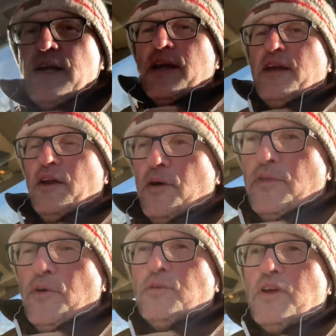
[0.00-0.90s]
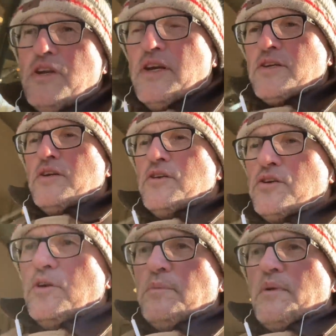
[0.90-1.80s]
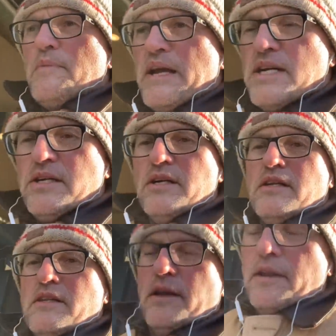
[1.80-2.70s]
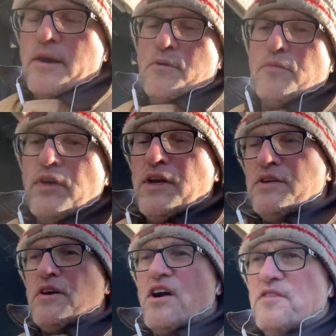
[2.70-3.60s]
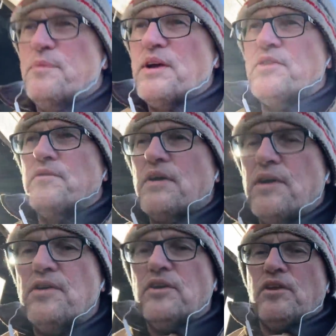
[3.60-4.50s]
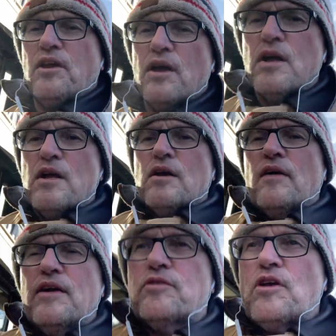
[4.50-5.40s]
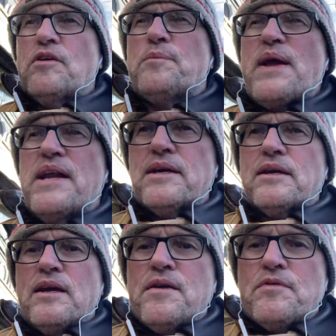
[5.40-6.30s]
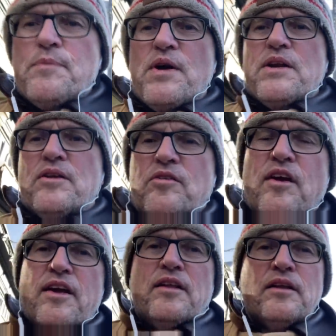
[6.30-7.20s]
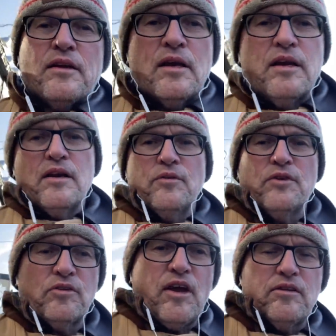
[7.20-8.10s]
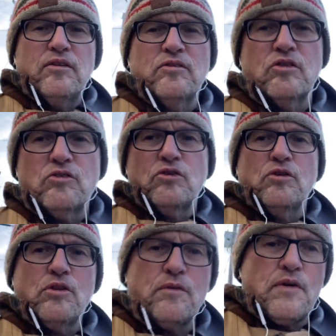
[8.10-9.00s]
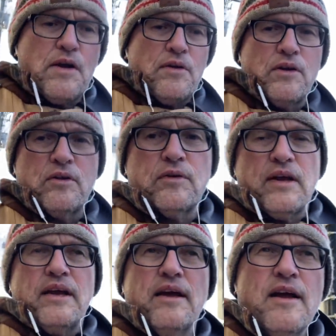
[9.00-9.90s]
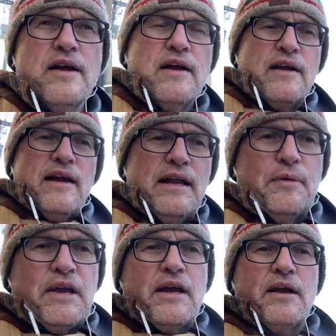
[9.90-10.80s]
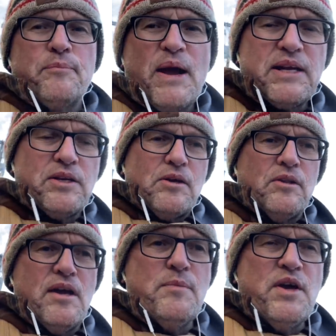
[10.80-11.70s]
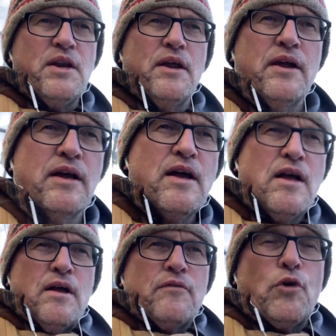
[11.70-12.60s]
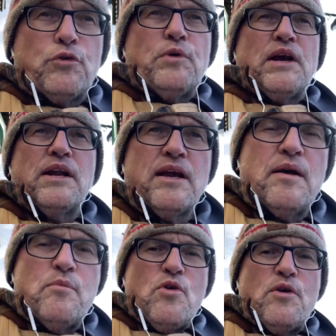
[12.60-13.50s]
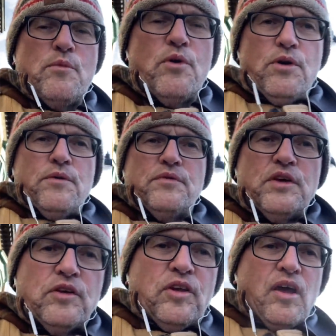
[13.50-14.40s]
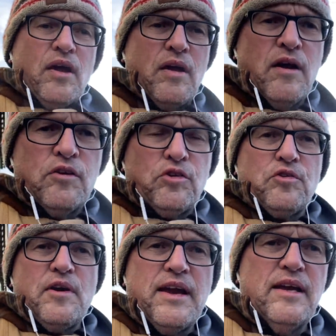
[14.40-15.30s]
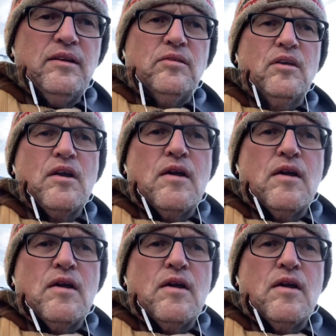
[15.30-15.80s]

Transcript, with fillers: you know, those conditions should be mentioned, and then they were finished off by the virus right? Instead of panicking everybody saying that, you know, this death is just due to the virus, okay? Anyway, back to climate. Of course, we're going to get more and more of these strains.